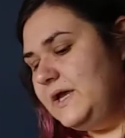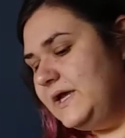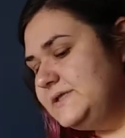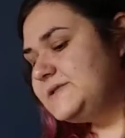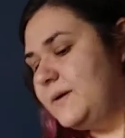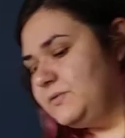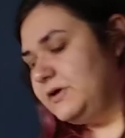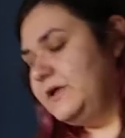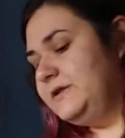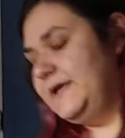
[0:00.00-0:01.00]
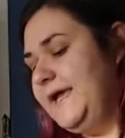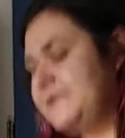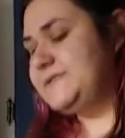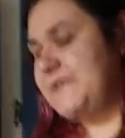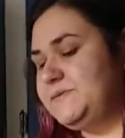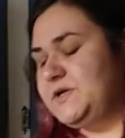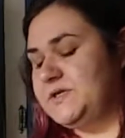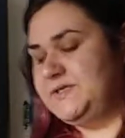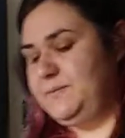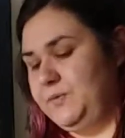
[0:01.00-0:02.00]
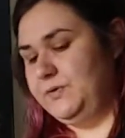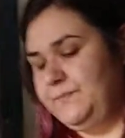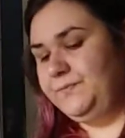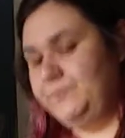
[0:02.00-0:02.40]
In summary, the 8 steps are simple.